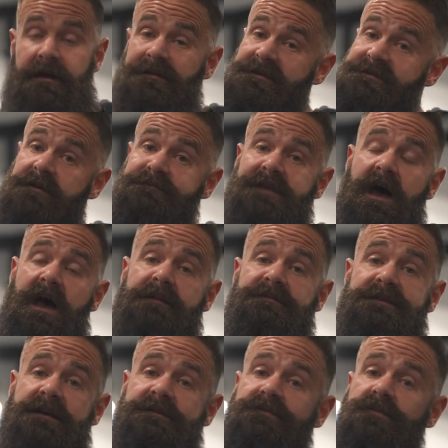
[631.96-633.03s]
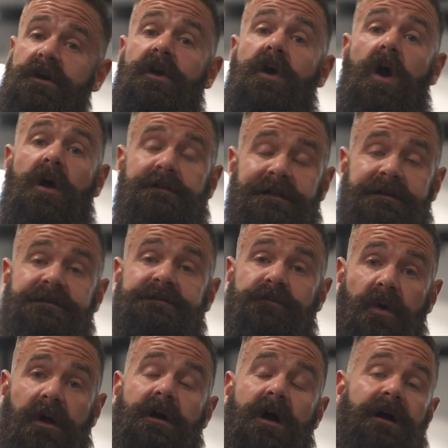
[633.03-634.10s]
And sometimes that's regardless
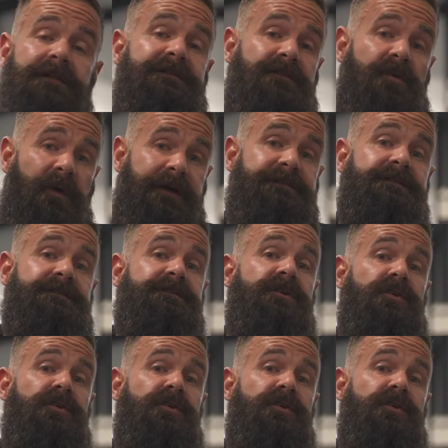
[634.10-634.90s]
of what consequences